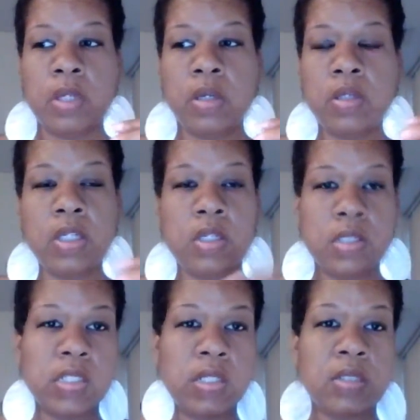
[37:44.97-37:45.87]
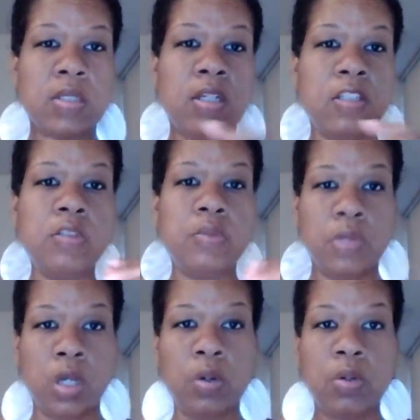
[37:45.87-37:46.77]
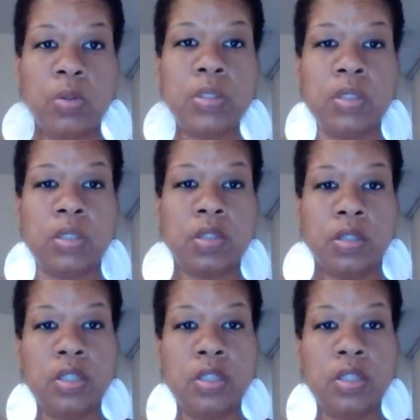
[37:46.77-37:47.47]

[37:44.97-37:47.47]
the incense, unless it's like the good